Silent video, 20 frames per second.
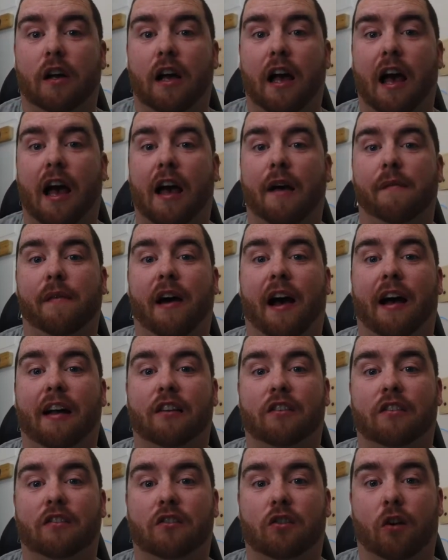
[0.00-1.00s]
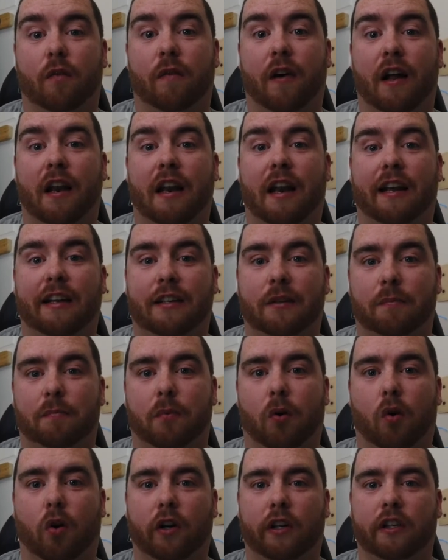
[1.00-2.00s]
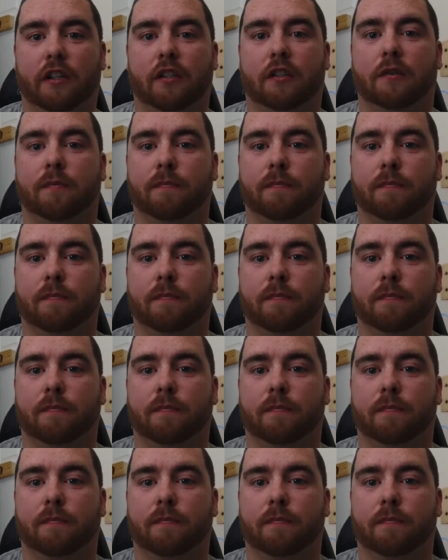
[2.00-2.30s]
at some later point.